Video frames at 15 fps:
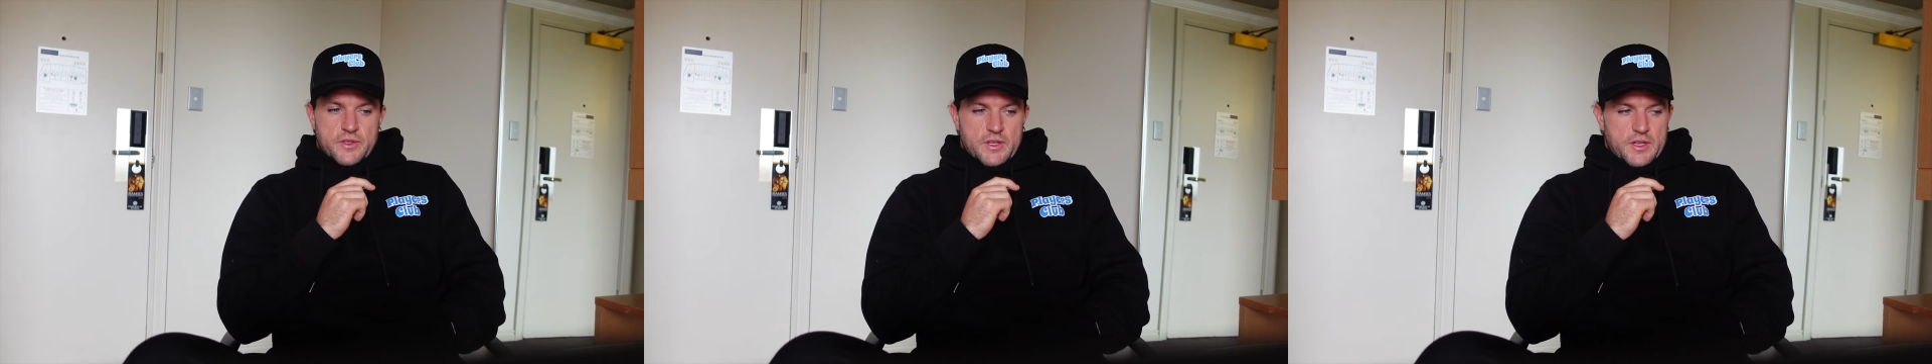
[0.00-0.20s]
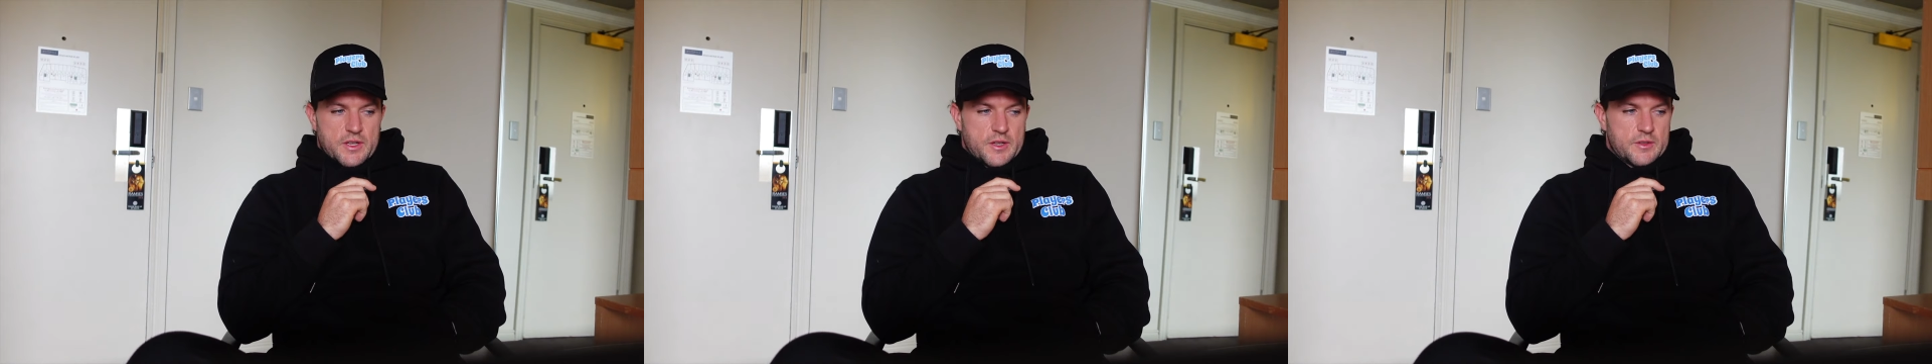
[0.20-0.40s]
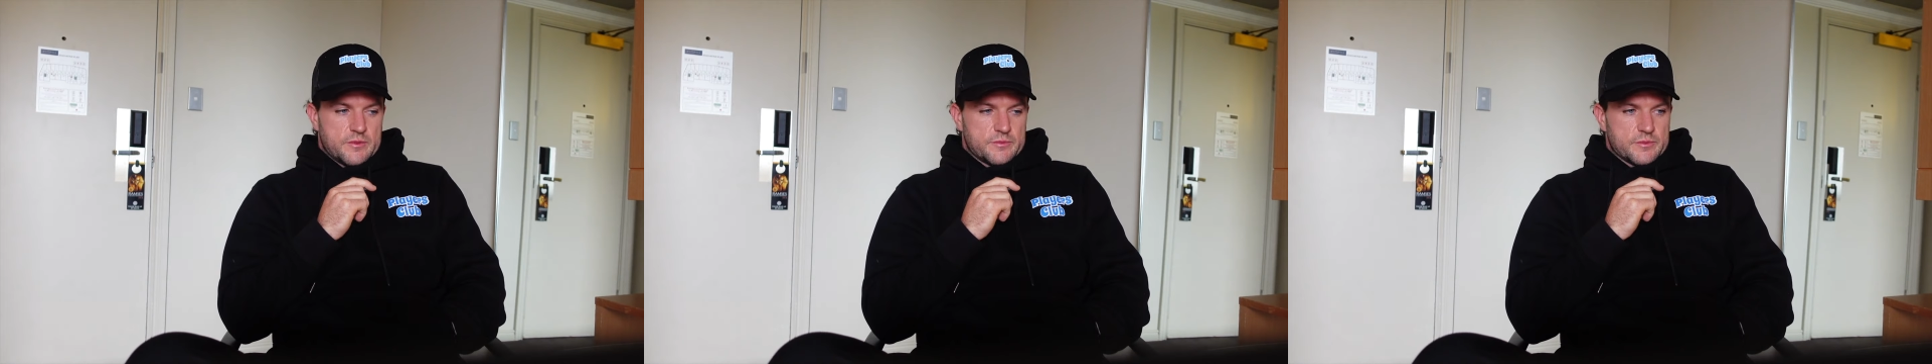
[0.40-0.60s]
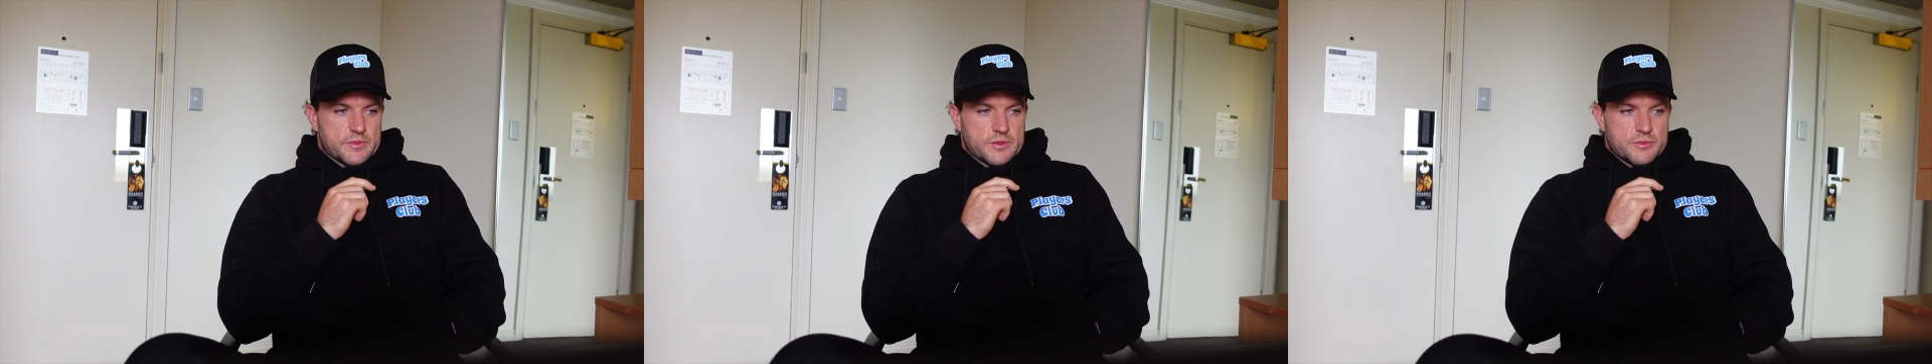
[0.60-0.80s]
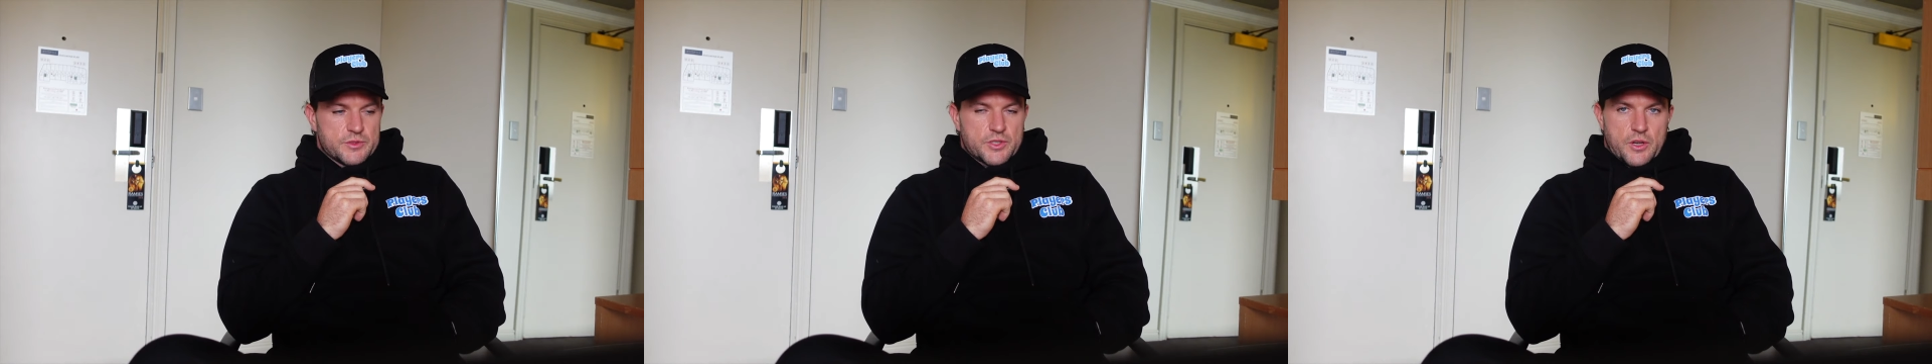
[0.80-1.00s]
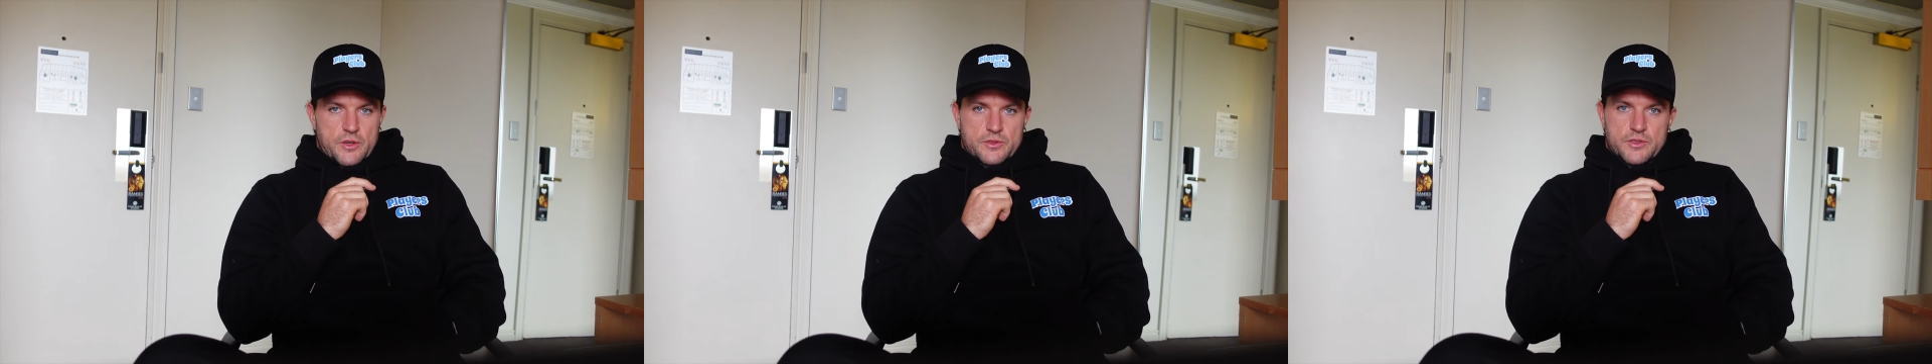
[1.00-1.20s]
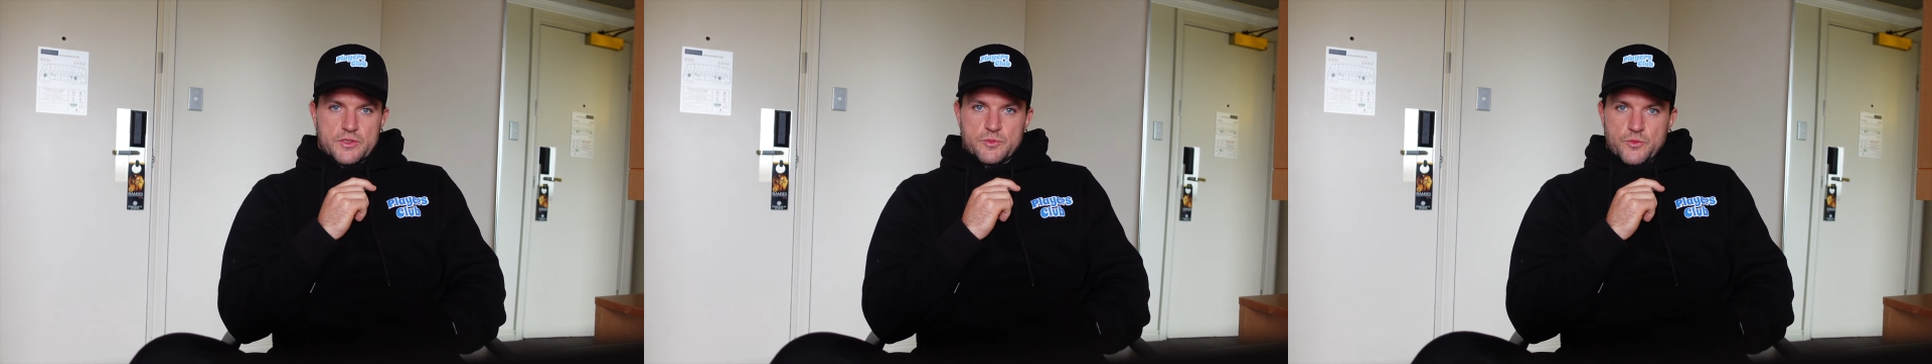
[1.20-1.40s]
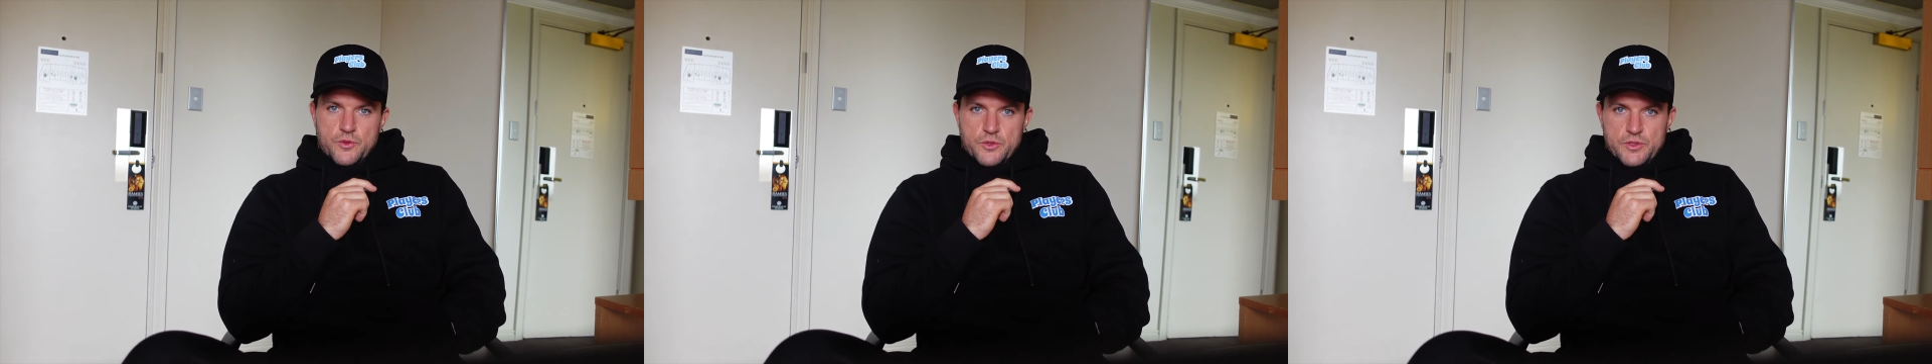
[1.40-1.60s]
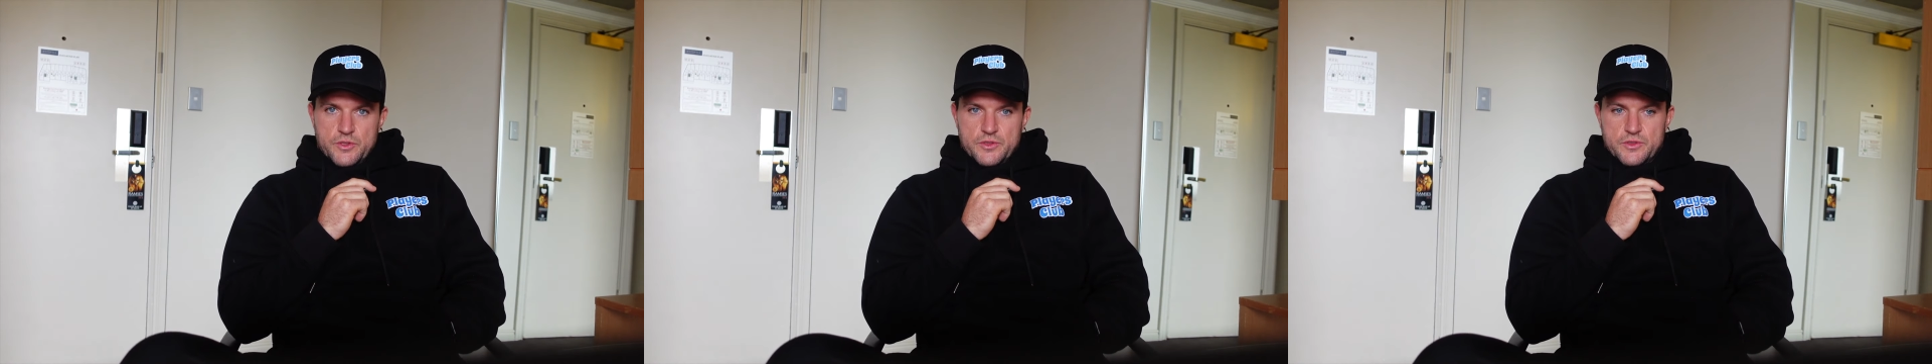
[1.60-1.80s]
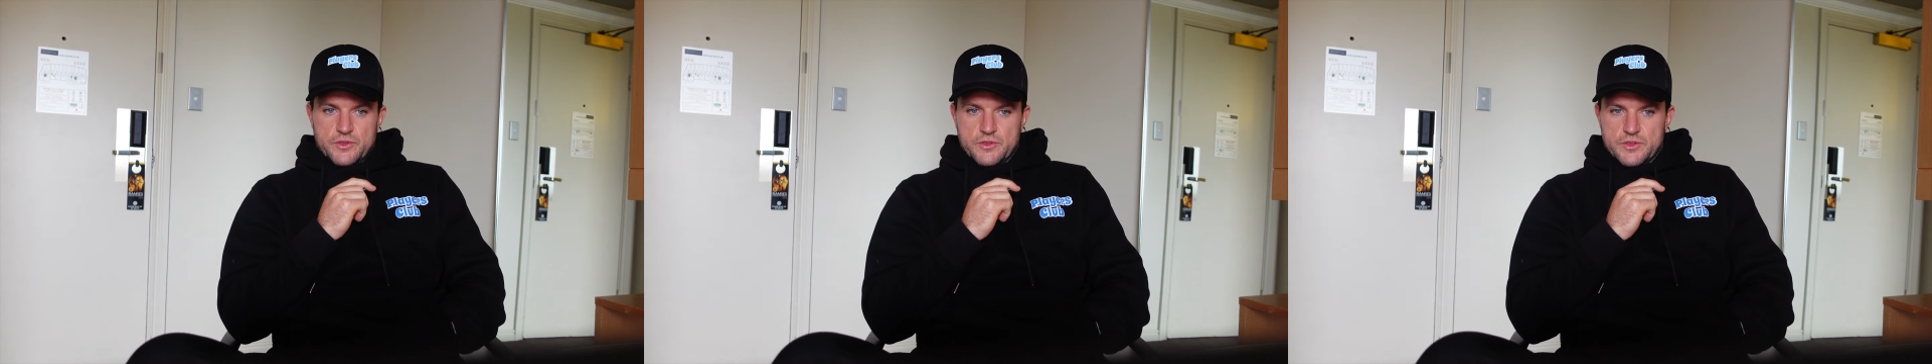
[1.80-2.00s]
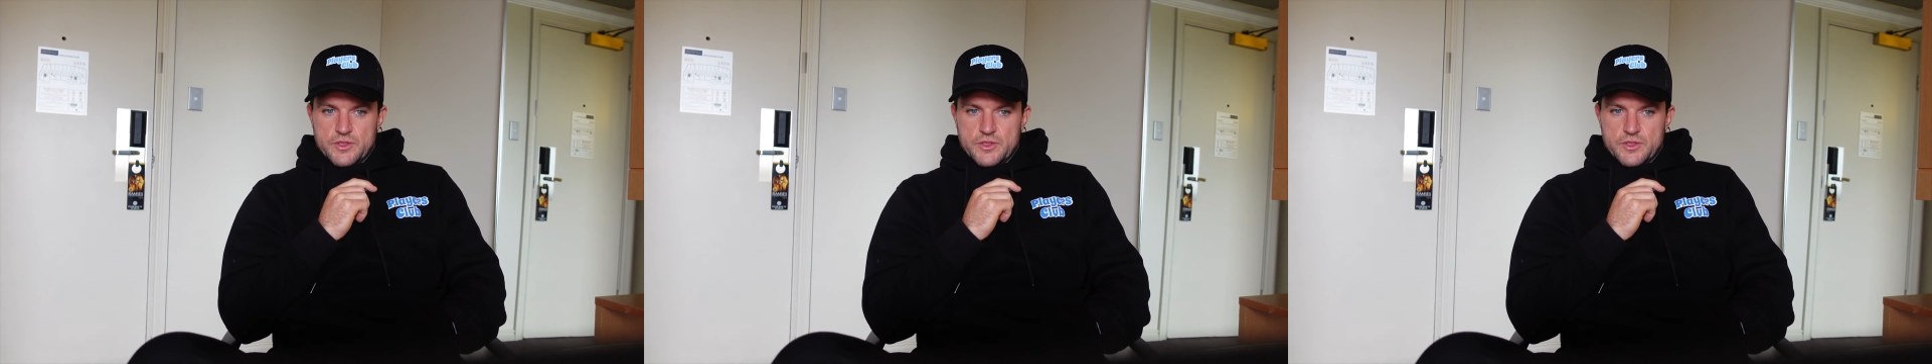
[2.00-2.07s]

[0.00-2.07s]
of some shows this morning,